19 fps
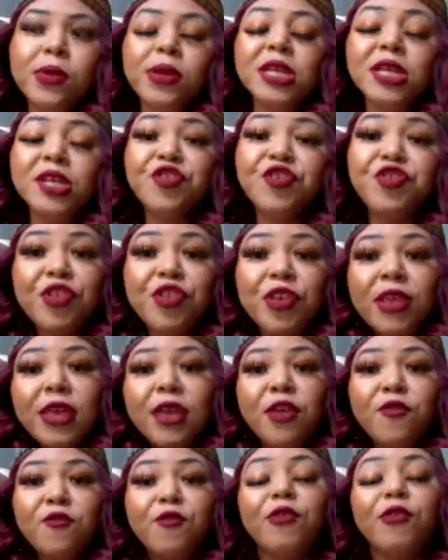she
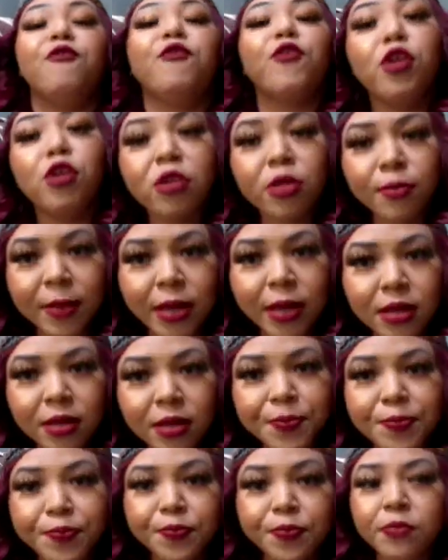referred me.
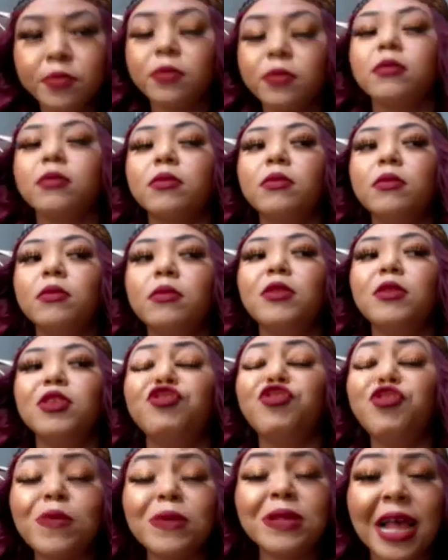She
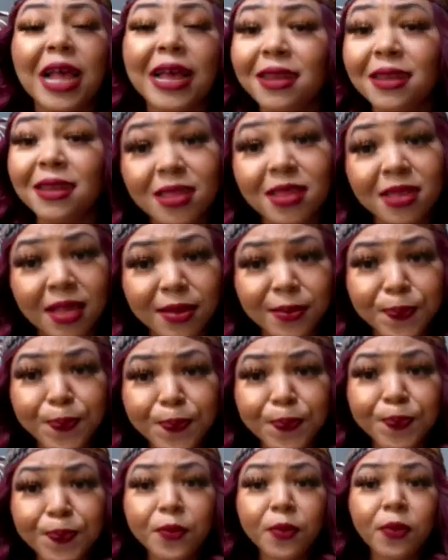was like, "Listen,
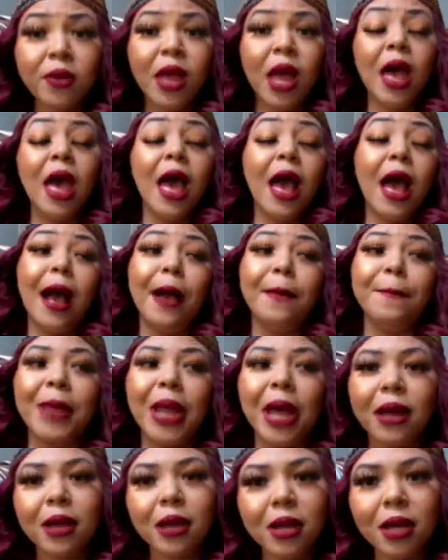I'm not
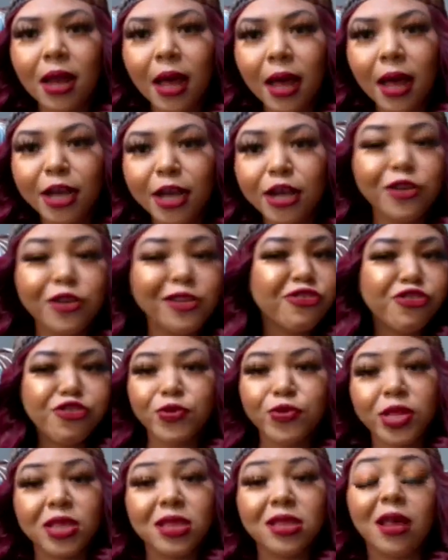gonna lie. Your
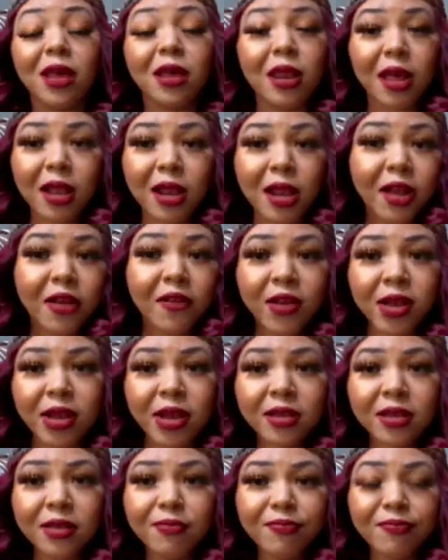insurance is gonna clear it.
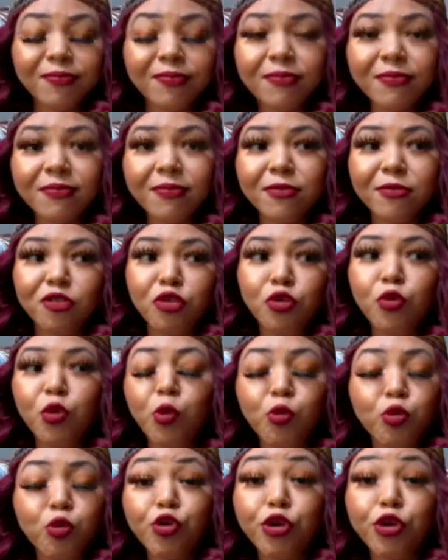
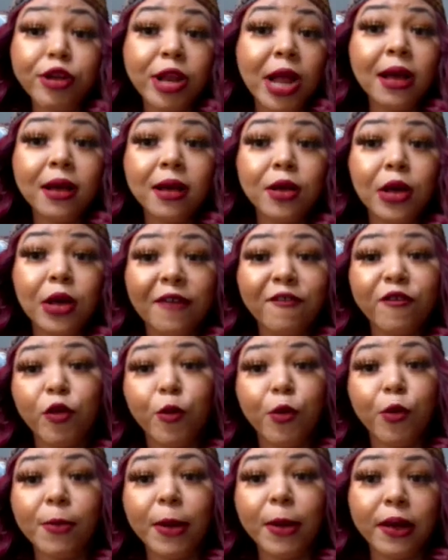You're not gonna have to
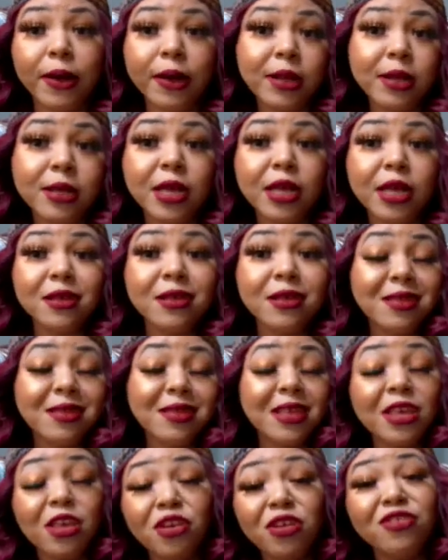worry about anything. Your
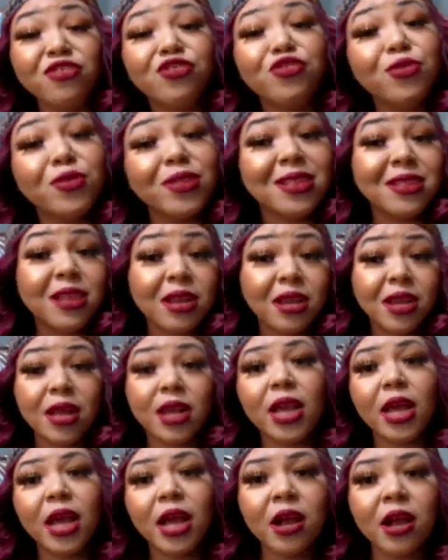insurance is gonna
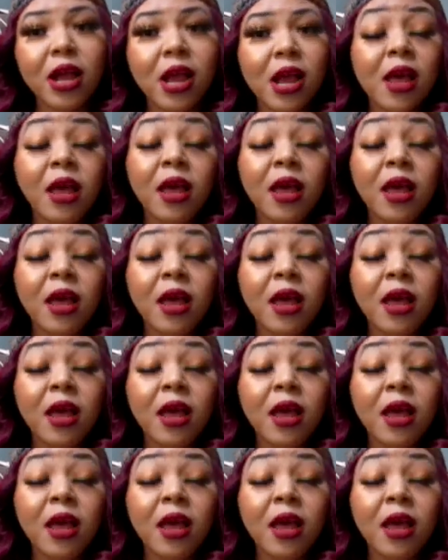clear it.